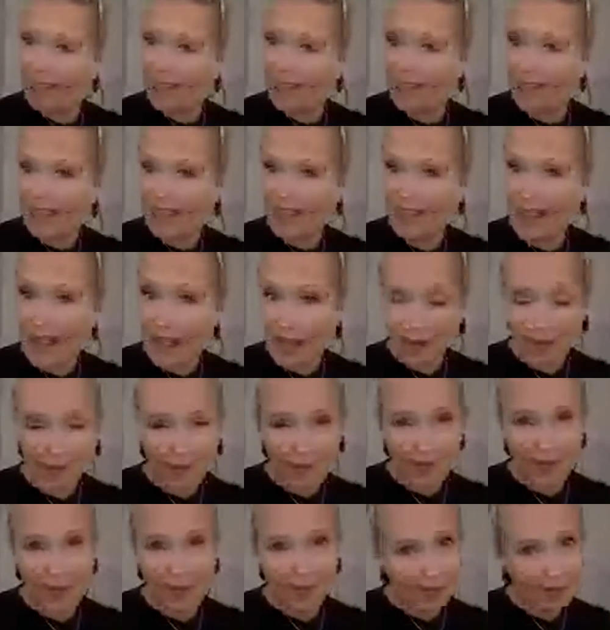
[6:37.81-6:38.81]
and I
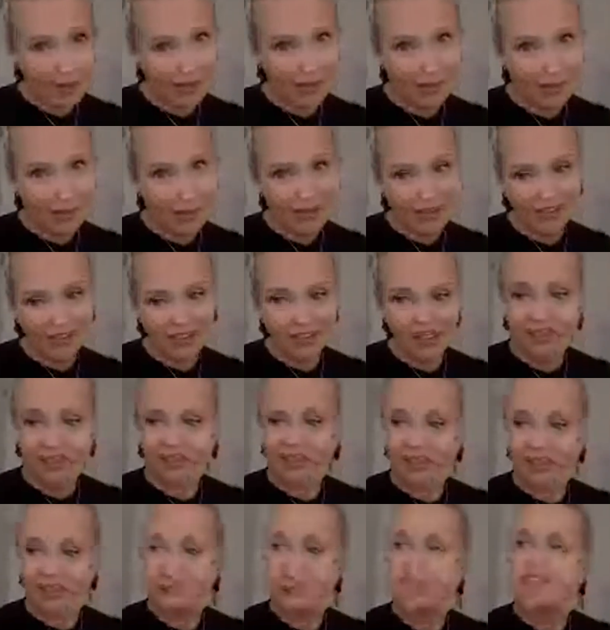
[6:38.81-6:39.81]
wouldn't recommend it
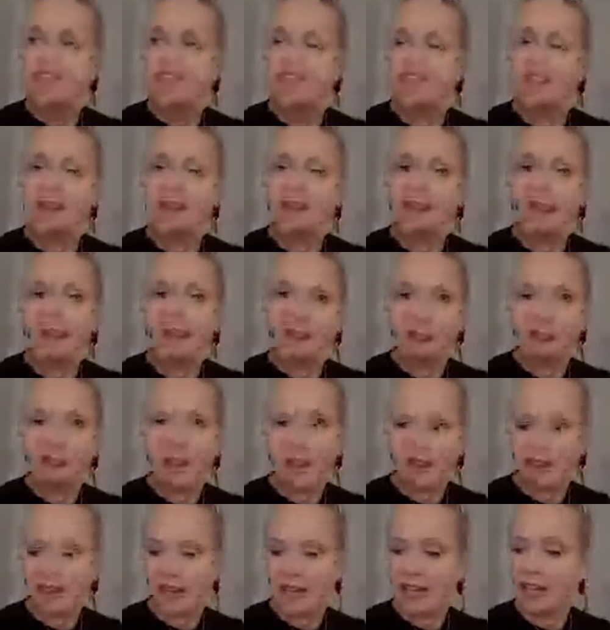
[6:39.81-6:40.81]
because it's very
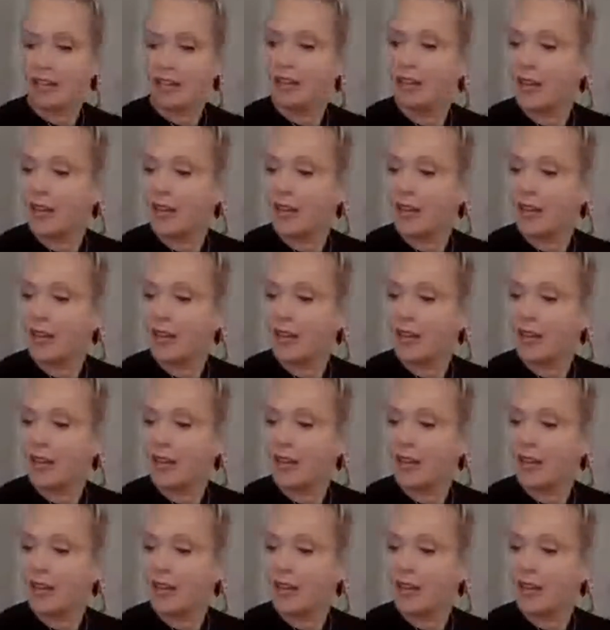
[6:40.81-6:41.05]
runny.